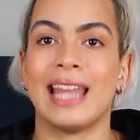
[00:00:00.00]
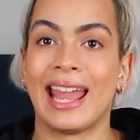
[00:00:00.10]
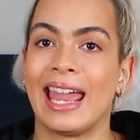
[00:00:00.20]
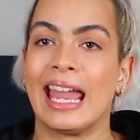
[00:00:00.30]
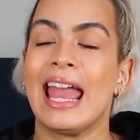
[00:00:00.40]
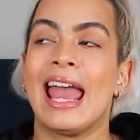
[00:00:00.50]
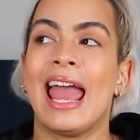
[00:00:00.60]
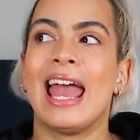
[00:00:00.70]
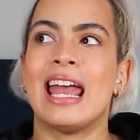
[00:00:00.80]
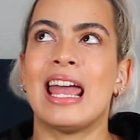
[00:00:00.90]
day,
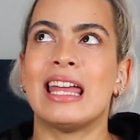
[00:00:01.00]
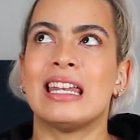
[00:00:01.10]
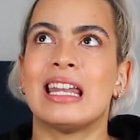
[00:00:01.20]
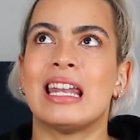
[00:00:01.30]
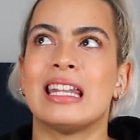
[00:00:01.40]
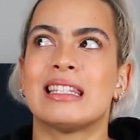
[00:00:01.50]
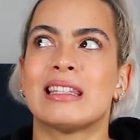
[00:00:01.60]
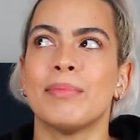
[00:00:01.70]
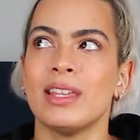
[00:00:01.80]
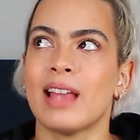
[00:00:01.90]
and
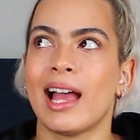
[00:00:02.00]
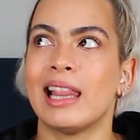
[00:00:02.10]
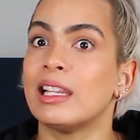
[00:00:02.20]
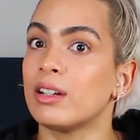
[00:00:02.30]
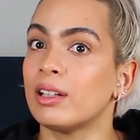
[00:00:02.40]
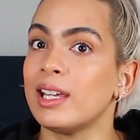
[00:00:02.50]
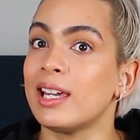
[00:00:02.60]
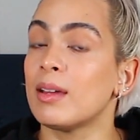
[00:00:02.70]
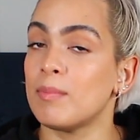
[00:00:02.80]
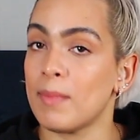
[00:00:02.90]
something that literally
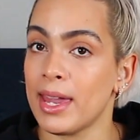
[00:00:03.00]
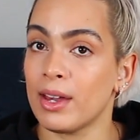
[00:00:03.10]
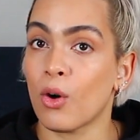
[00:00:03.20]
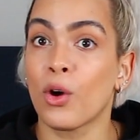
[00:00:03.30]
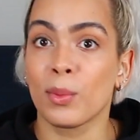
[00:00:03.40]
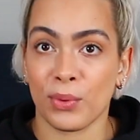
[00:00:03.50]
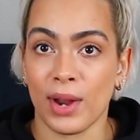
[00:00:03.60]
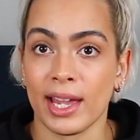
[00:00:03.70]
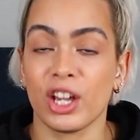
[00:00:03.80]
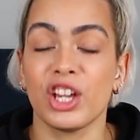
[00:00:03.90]
can make or
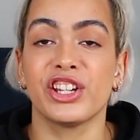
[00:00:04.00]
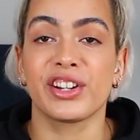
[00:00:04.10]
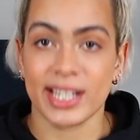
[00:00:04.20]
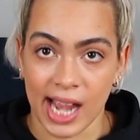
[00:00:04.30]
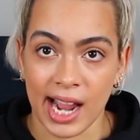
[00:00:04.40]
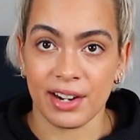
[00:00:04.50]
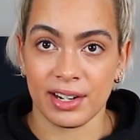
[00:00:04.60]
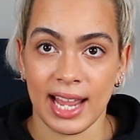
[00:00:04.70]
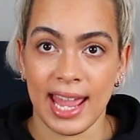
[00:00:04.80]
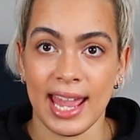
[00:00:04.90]
break your entire
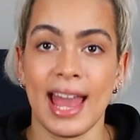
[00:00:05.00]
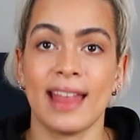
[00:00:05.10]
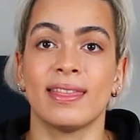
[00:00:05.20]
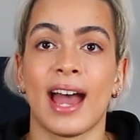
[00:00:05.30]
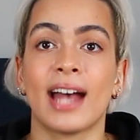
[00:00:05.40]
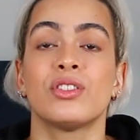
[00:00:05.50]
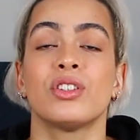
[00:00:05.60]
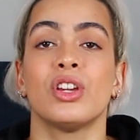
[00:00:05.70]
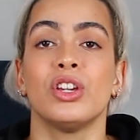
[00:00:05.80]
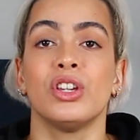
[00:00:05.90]
day, and
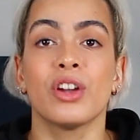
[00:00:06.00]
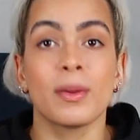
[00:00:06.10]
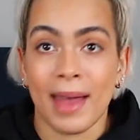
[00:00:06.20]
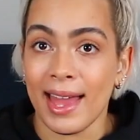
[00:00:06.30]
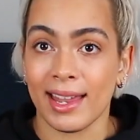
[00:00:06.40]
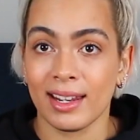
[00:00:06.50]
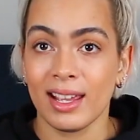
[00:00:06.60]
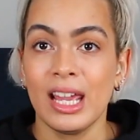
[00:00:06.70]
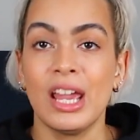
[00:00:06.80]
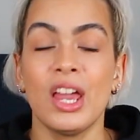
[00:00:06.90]
that's your bed.
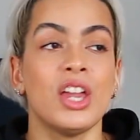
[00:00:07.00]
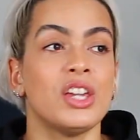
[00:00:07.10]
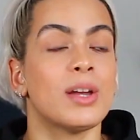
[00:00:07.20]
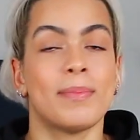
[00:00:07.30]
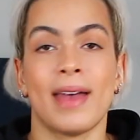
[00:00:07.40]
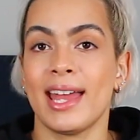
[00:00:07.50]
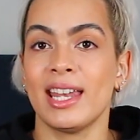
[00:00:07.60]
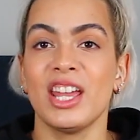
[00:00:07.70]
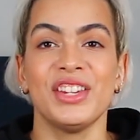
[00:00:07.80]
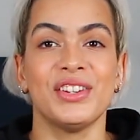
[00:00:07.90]
Your
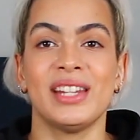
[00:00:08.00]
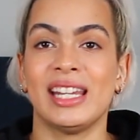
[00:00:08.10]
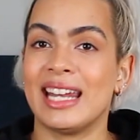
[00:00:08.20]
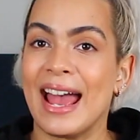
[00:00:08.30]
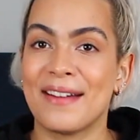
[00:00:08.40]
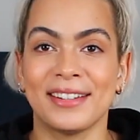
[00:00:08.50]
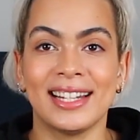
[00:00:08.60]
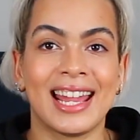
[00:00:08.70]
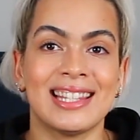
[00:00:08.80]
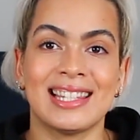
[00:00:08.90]
bed, you need it every
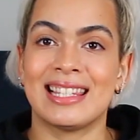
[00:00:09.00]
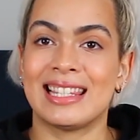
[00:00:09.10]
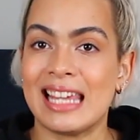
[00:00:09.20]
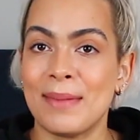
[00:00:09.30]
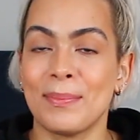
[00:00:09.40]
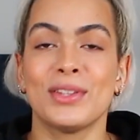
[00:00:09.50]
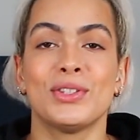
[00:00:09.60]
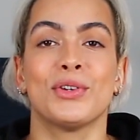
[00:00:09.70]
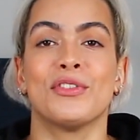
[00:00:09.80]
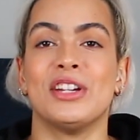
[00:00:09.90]
night to sleep,
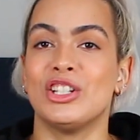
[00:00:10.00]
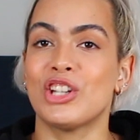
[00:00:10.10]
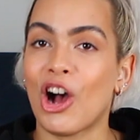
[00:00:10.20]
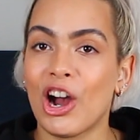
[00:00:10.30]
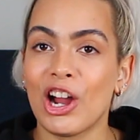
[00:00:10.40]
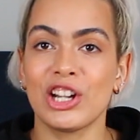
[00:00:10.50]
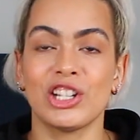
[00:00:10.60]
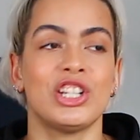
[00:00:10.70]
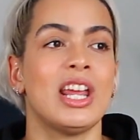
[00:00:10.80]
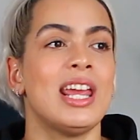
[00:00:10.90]
to
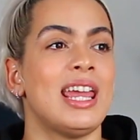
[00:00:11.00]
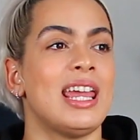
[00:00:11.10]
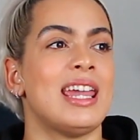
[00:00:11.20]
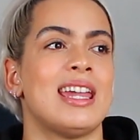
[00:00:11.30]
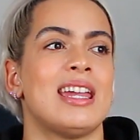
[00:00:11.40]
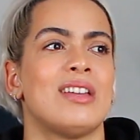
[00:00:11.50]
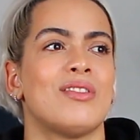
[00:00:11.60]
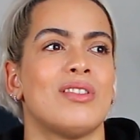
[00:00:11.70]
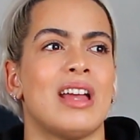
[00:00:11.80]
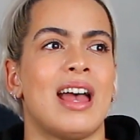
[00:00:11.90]
recharge. It
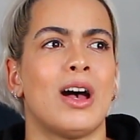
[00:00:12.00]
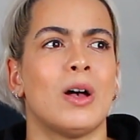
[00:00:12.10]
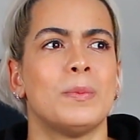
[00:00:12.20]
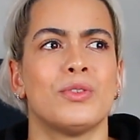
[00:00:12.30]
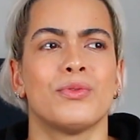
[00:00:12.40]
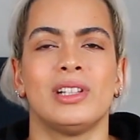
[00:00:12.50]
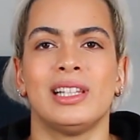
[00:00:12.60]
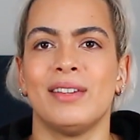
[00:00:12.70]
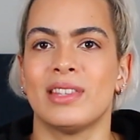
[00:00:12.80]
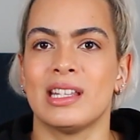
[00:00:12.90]
helps
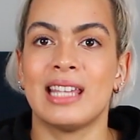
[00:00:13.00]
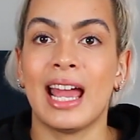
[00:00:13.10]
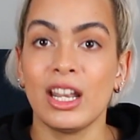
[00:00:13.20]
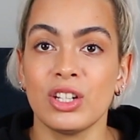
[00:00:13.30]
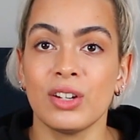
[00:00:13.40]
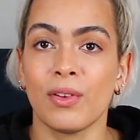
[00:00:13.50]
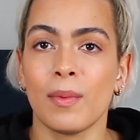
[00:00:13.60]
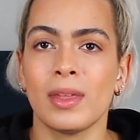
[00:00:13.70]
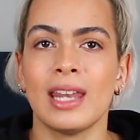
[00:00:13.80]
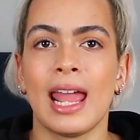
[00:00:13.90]
relieve the tension
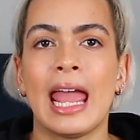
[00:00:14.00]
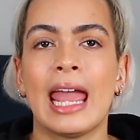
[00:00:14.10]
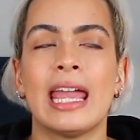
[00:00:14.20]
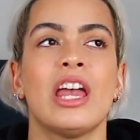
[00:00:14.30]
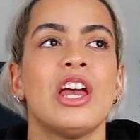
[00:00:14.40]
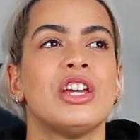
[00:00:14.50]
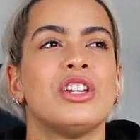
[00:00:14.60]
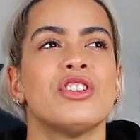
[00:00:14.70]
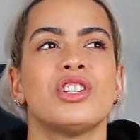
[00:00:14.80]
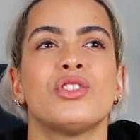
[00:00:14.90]
from the day.
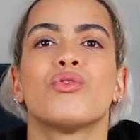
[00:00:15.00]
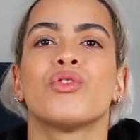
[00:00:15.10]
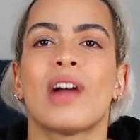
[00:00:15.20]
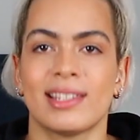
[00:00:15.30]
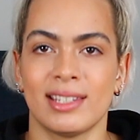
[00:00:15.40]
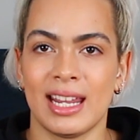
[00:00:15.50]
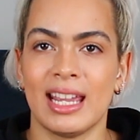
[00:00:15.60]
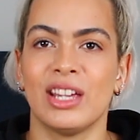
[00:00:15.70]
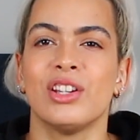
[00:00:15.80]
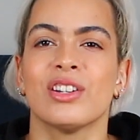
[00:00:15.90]
You're just
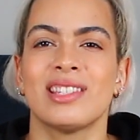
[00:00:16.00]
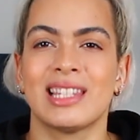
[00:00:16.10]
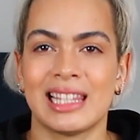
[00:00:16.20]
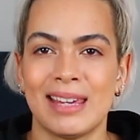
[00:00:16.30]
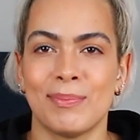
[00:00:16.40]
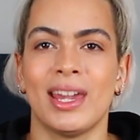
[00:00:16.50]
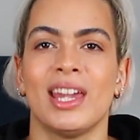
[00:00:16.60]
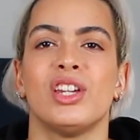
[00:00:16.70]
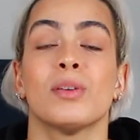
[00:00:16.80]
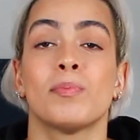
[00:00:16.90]
resting, you're
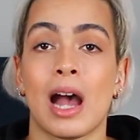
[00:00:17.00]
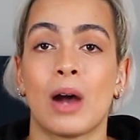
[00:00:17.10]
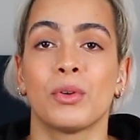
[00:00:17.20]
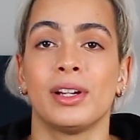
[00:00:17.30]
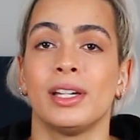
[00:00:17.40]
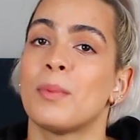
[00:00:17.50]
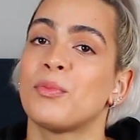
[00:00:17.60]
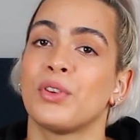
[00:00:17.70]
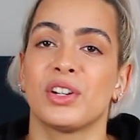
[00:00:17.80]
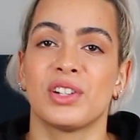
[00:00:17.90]
sleeping, you're powering
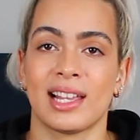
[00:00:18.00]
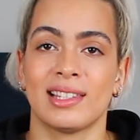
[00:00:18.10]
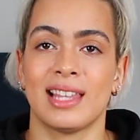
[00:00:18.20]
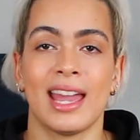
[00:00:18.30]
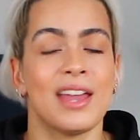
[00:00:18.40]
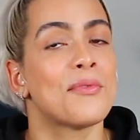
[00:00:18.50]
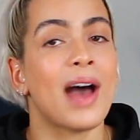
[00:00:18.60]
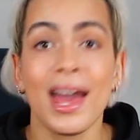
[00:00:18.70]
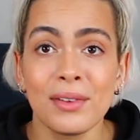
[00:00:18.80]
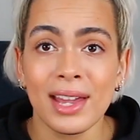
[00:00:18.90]
up for your next day. If
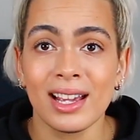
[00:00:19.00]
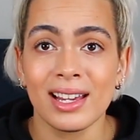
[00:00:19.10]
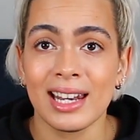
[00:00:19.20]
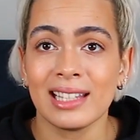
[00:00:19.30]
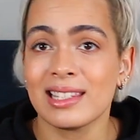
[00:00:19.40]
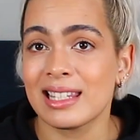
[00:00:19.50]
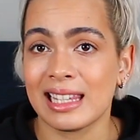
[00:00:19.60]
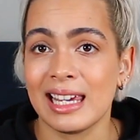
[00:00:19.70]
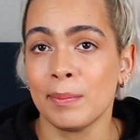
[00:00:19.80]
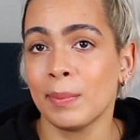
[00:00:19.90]
I don't get a good night's
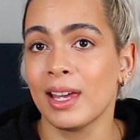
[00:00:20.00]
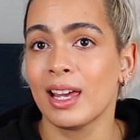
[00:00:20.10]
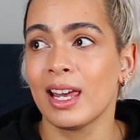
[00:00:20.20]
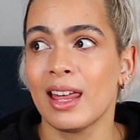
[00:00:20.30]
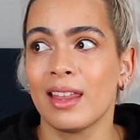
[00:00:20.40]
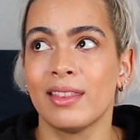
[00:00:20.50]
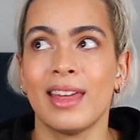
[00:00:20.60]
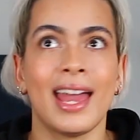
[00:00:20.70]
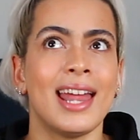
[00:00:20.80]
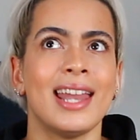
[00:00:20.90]
sleep,
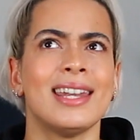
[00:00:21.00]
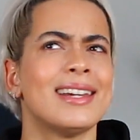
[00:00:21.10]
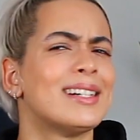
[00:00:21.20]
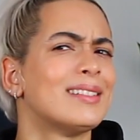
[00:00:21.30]
then